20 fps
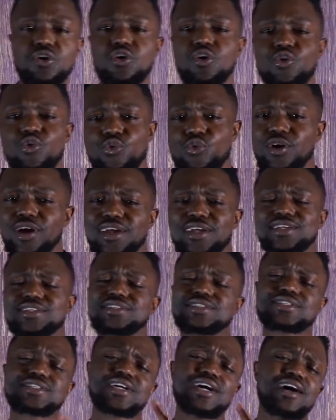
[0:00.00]

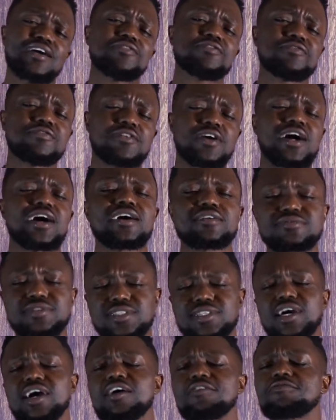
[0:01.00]
Alright, top five,
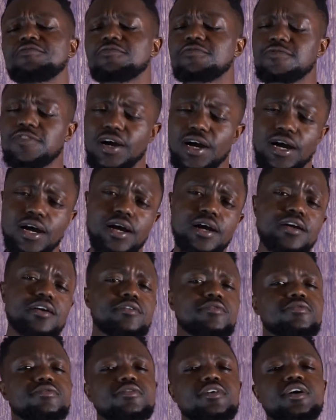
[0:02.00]
top five.
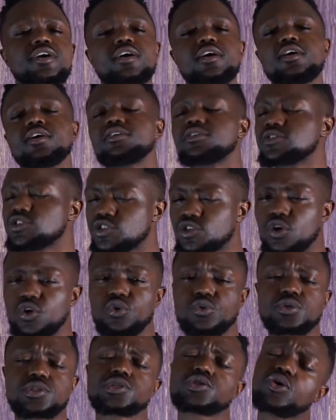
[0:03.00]

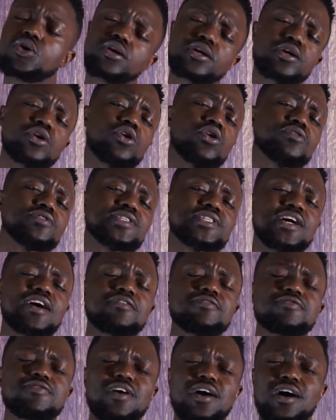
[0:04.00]
So, starting off
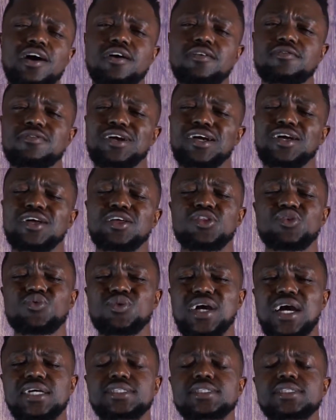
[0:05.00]
top five, you
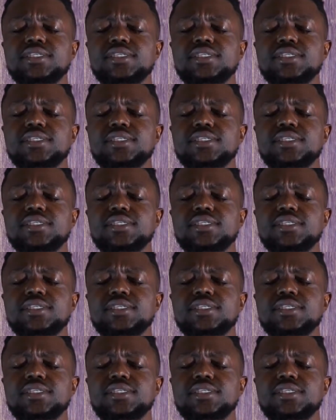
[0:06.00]
got